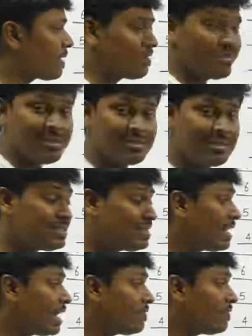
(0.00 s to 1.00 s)
Friends,
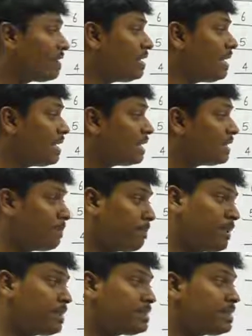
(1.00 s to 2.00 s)
listen carefully. The
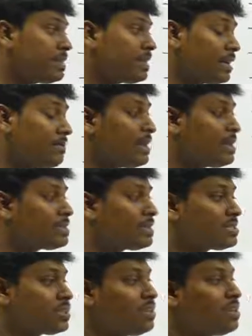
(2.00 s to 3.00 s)
person Ramesh
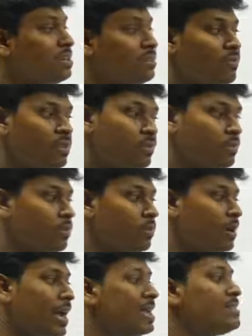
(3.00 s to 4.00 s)
does not live on the
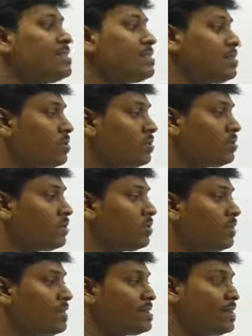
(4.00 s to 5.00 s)
floor adjacent to the
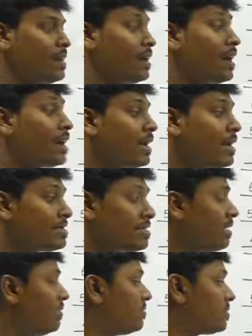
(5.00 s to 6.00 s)
floor which
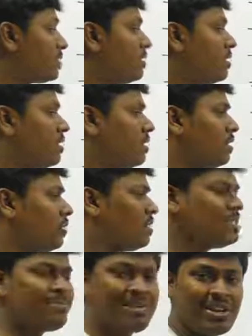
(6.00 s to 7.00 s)
Rakesh lives.
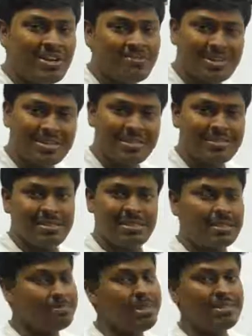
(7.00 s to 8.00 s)
What is the meaning of adjacent?
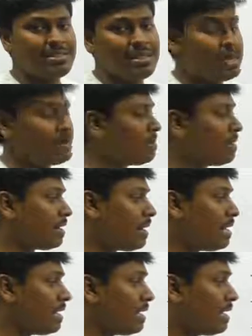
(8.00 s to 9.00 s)
That means neighbor,
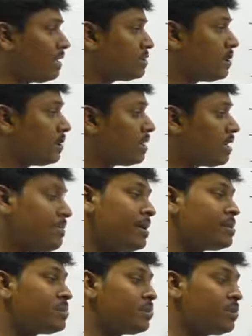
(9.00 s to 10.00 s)
right? So
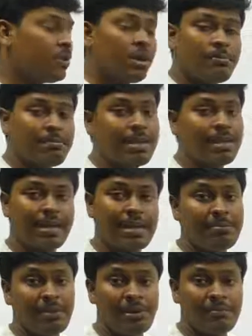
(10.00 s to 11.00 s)
Ramesh should not be a
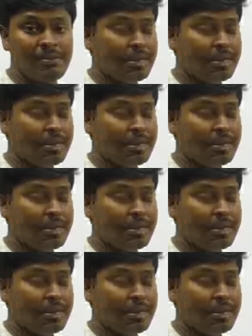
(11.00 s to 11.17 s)
neighbor of